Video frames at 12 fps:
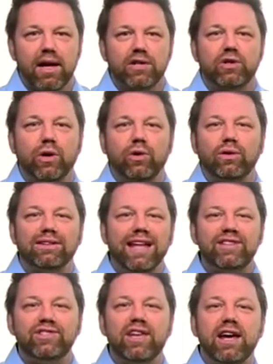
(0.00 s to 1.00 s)
So
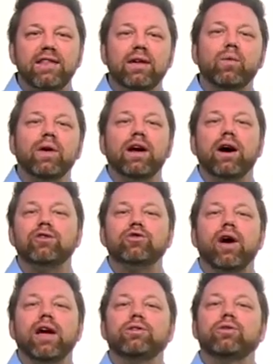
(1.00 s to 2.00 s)
let's say that we are
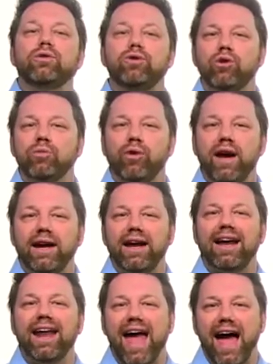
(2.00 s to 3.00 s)
trying to
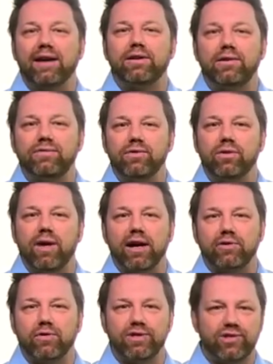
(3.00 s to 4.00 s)
enumerate an Active
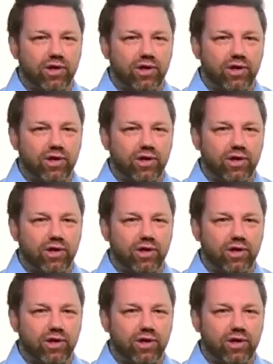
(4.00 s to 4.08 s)
Directory